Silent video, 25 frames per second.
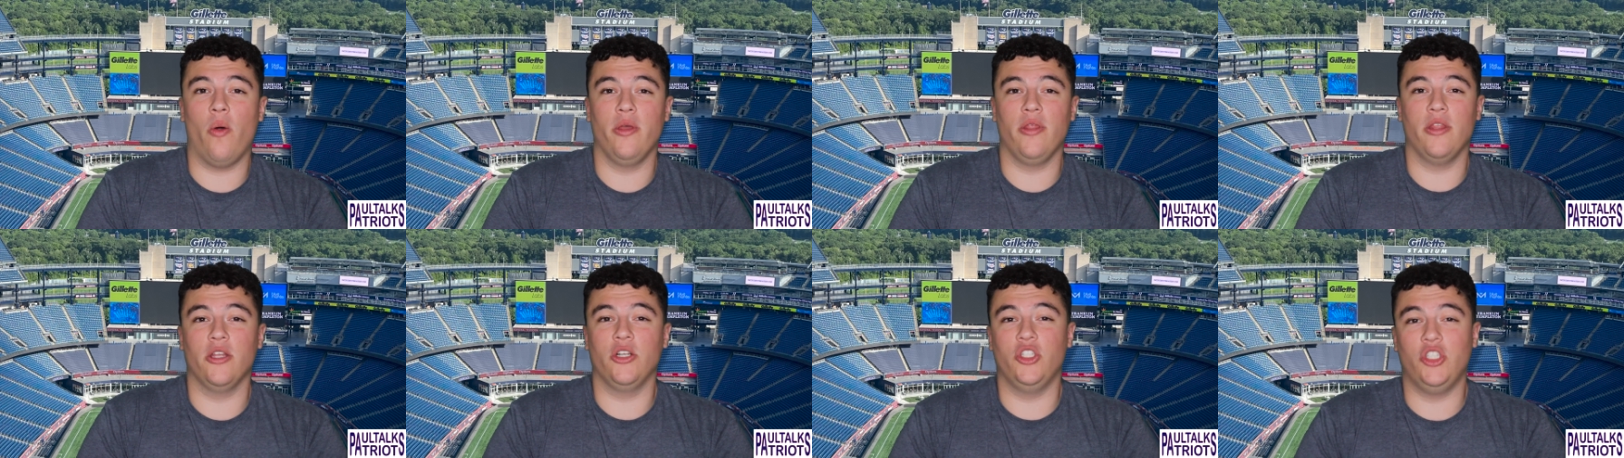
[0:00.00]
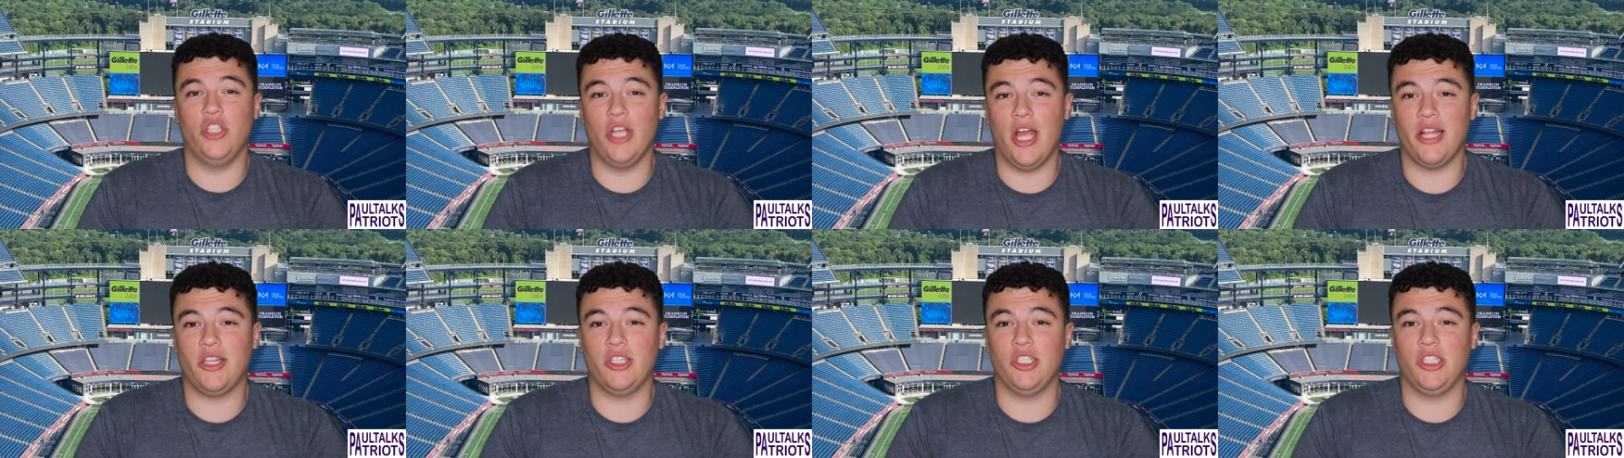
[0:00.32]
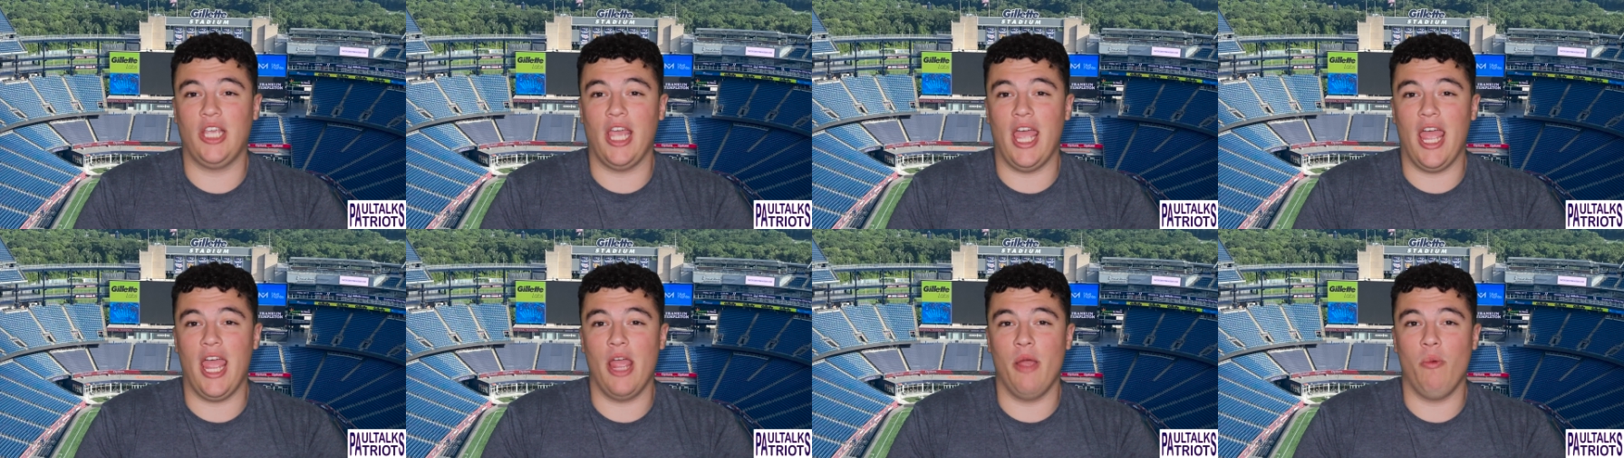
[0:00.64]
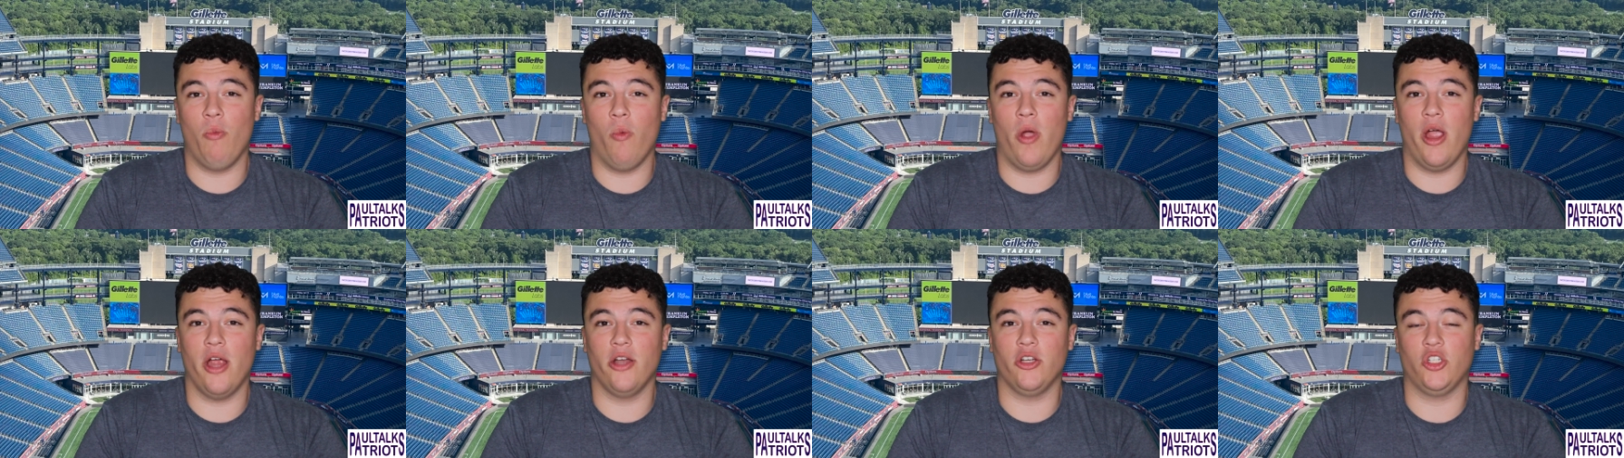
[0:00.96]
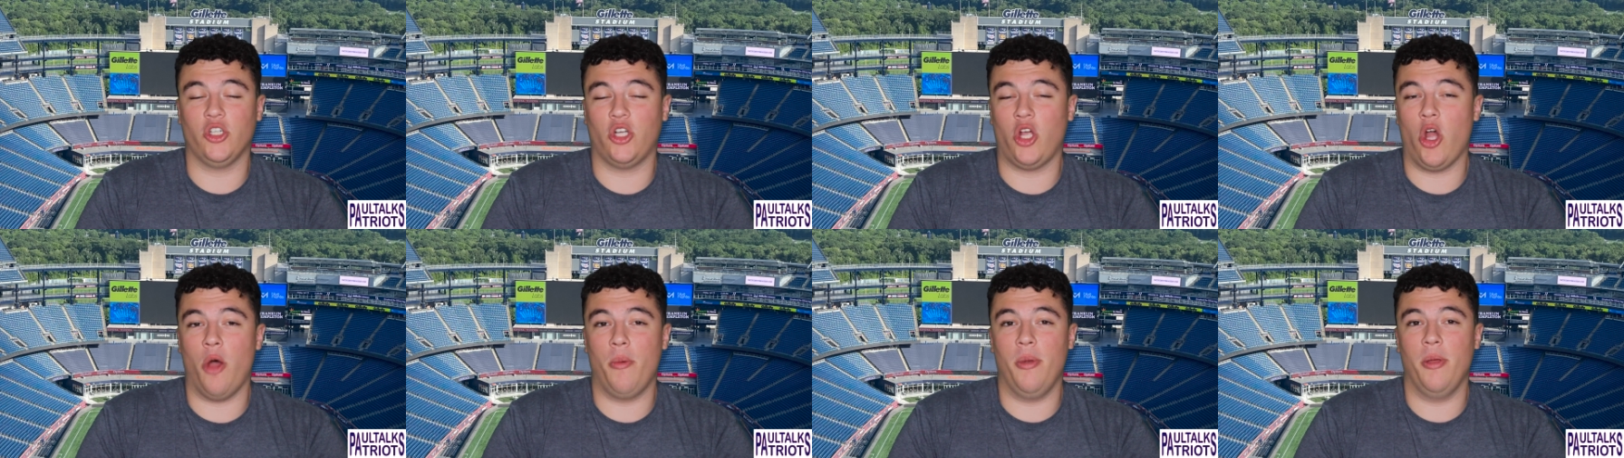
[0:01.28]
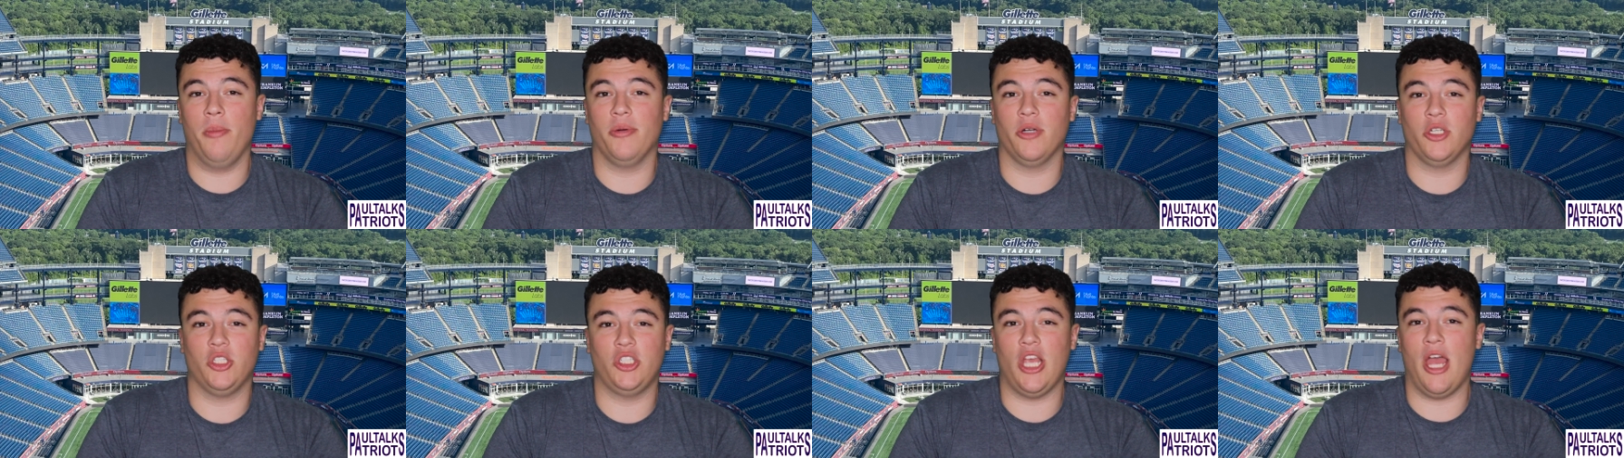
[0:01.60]
in the Jets game where Jacoby
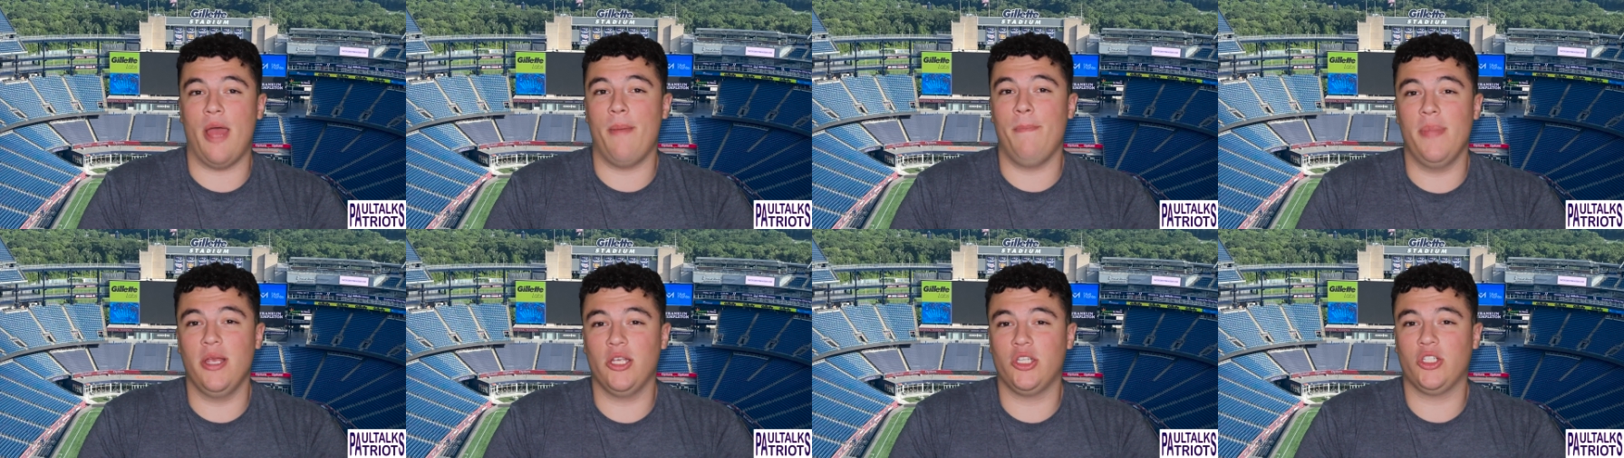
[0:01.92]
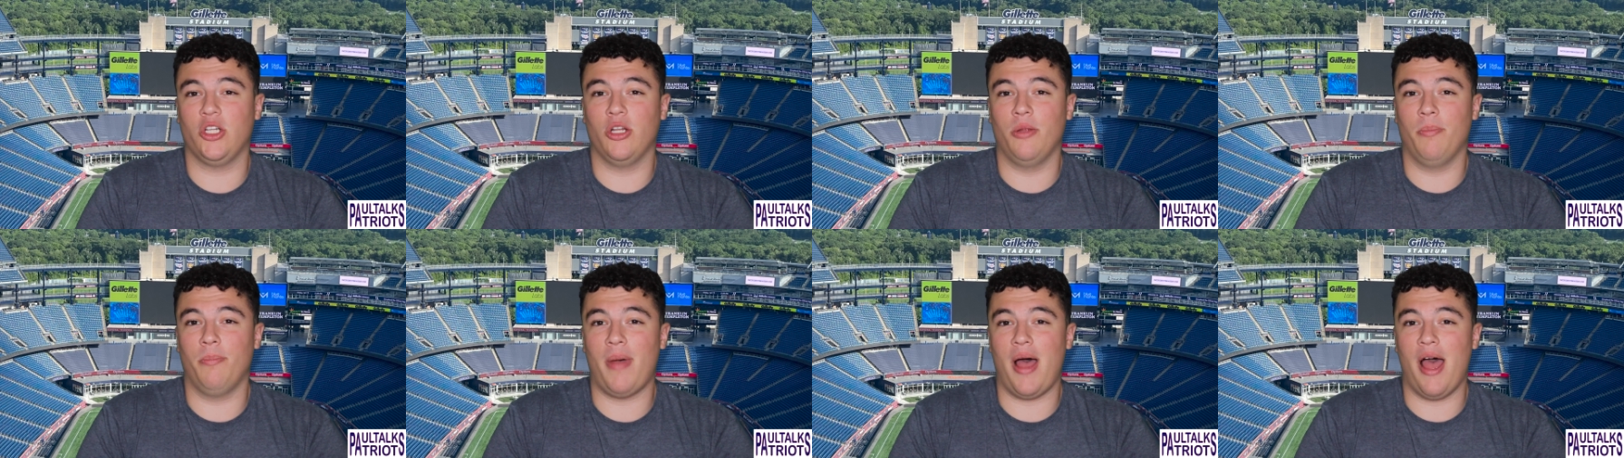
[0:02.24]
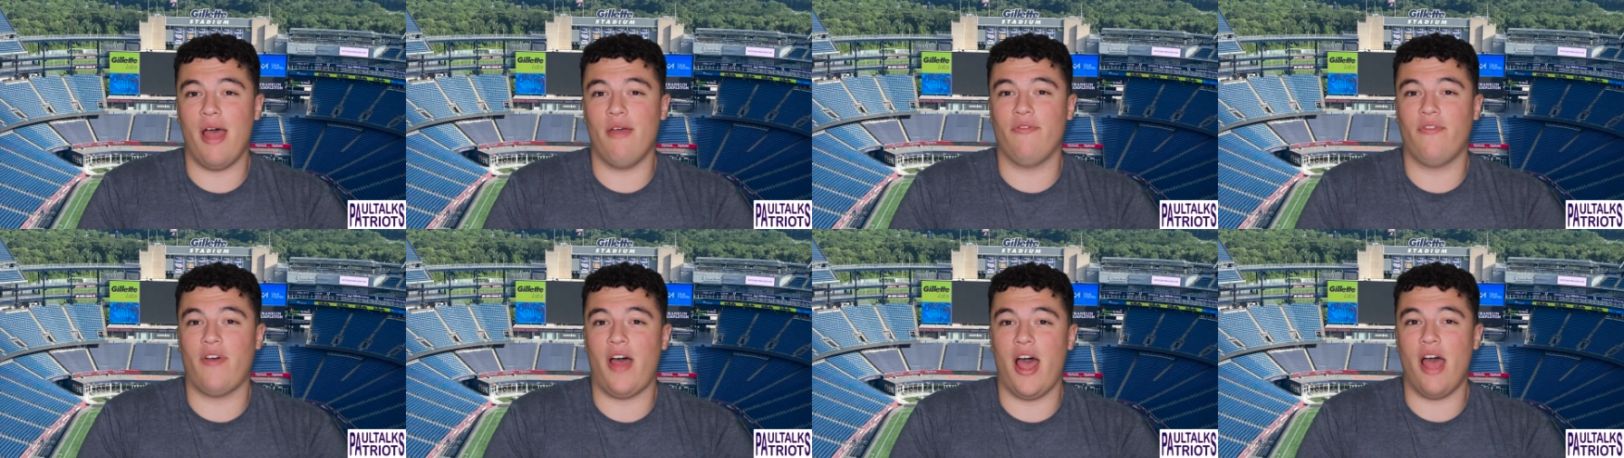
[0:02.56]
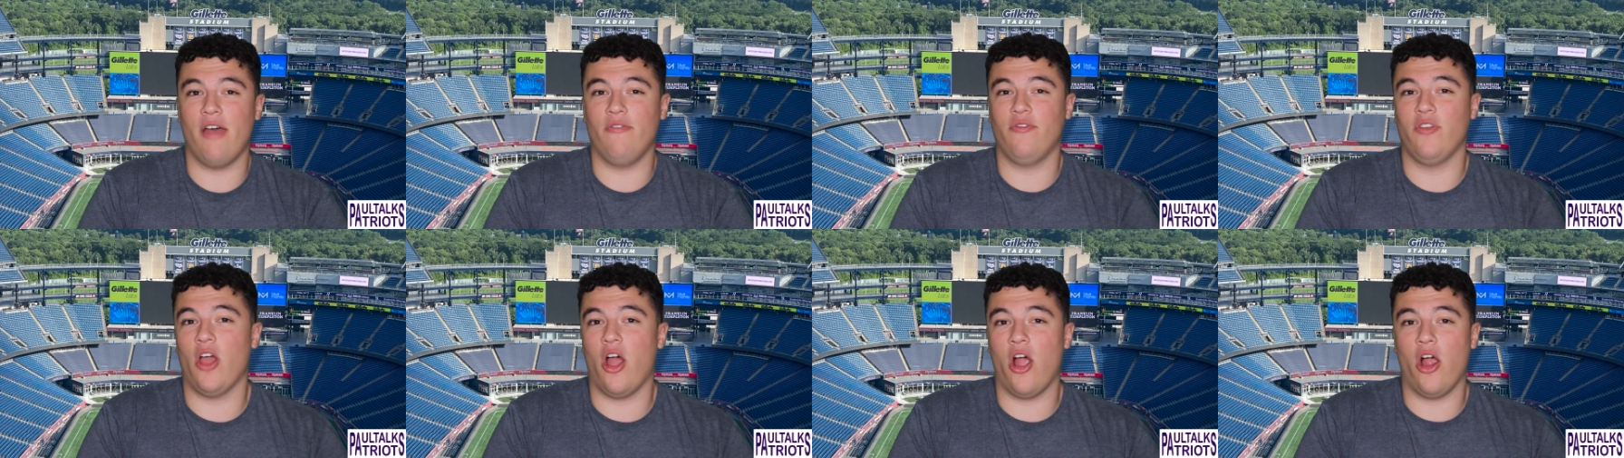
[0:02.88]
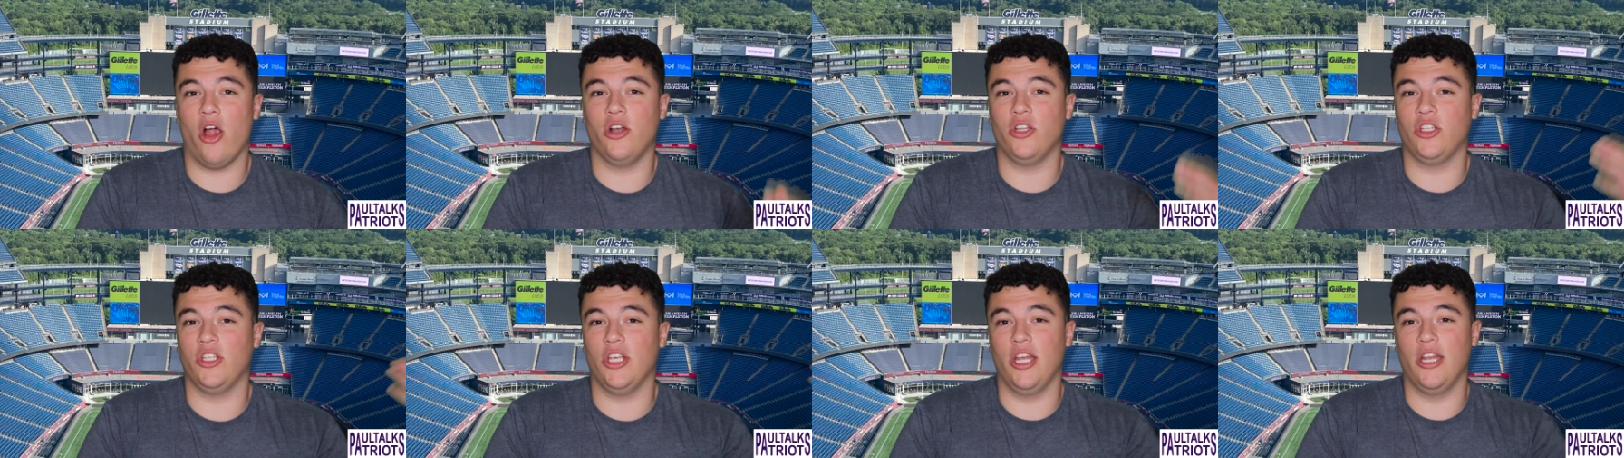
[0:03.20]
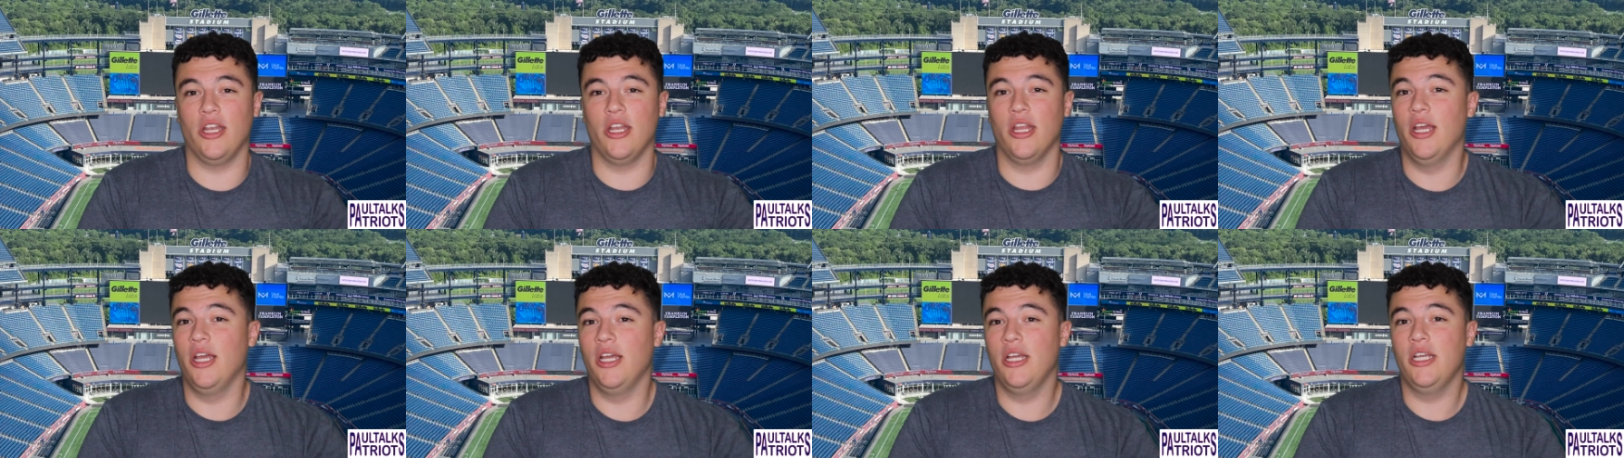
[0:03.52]
Brissett missed him by 5 yards, and